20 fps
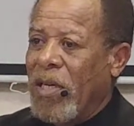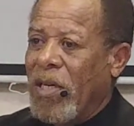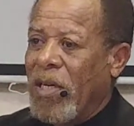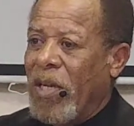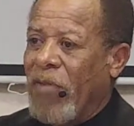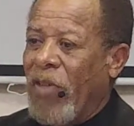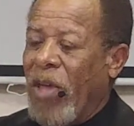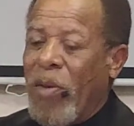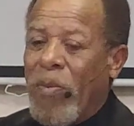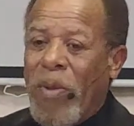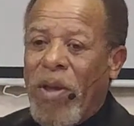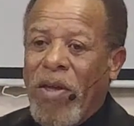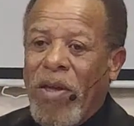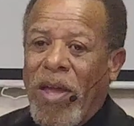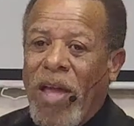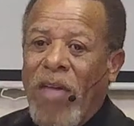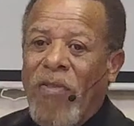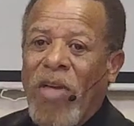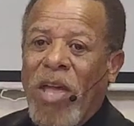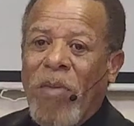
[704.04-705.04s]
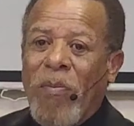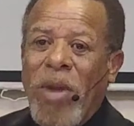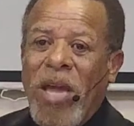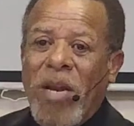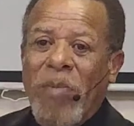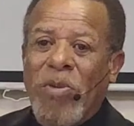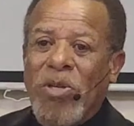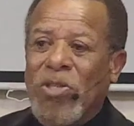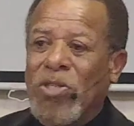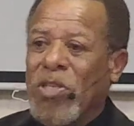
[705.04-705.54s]
And they made
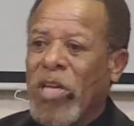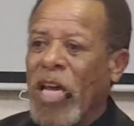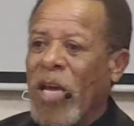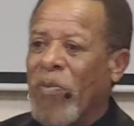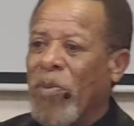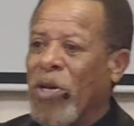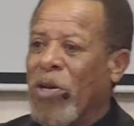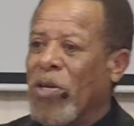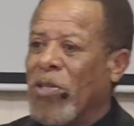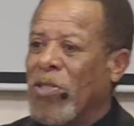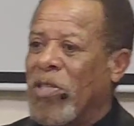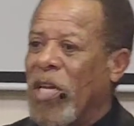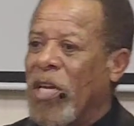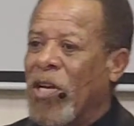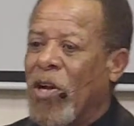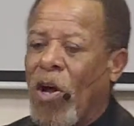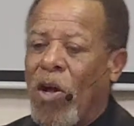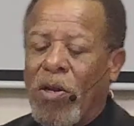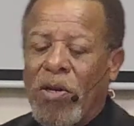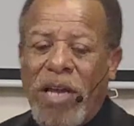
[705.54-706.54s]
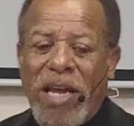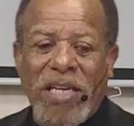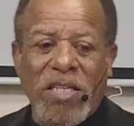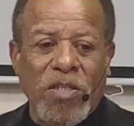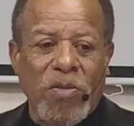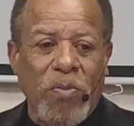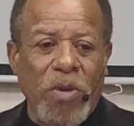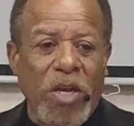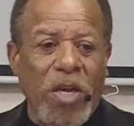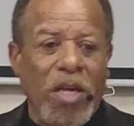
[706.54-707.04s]
a mistake because they called and
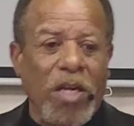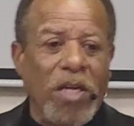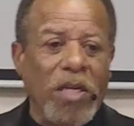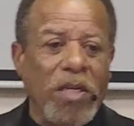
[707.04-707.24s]
asked me.